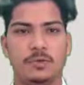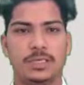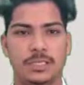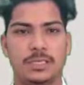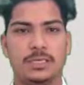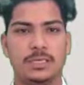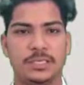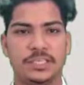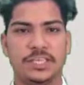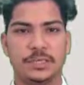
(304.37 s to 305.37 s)
for processing,
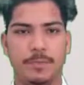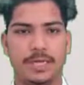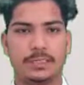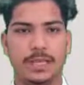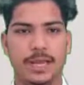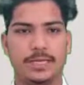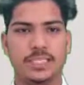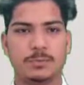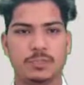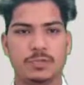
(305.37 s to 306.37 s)
treatment
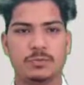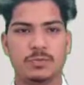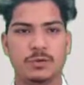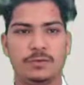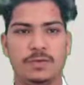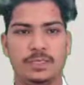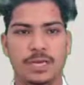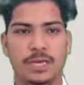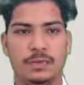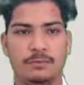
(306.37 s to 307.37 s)
and disposal of solid
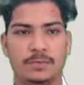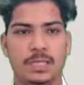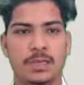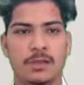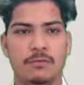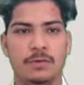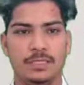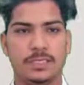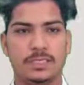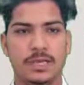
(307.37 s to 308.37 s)
waste are:
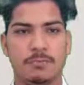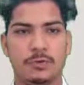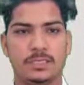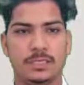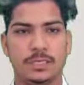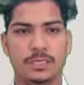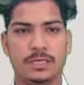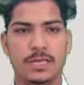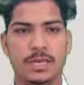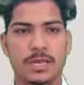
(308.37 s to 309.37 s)
first is compositing.
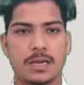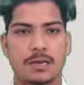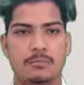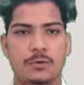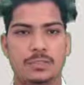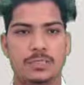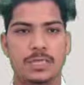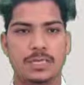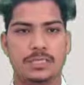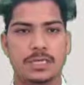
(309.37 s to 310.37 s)

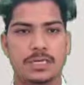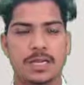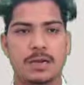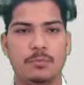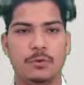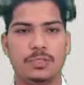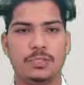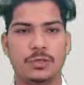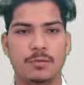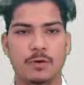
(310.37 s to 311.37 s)
Composting is the
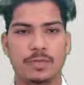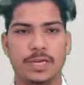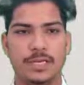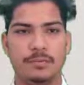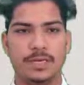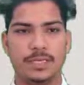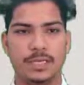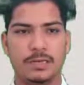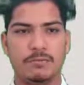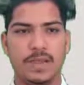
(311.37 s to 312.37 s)
decomposition of organic
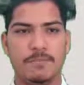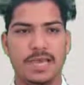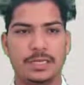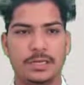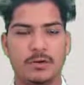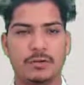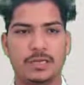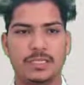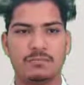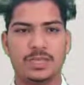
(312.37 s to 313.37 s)
matter by
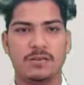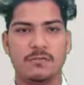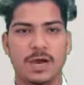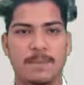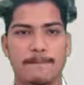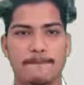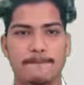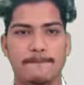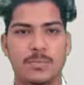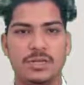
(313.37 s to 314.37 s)
microorganisms in warm,
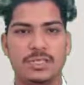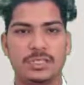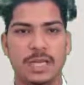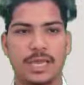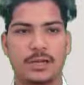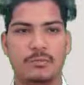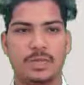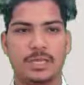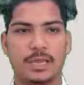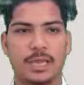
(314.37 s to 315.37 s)
moist,
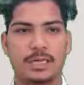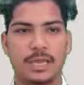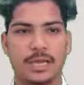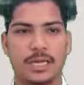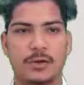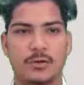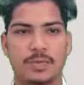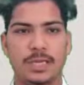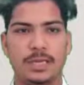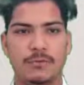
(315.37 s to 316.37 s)
aerobic and
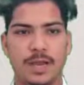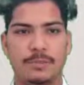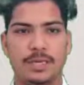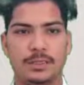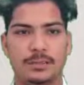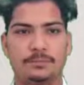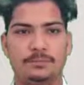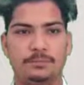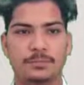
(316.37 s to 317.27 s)
anaerobic environment.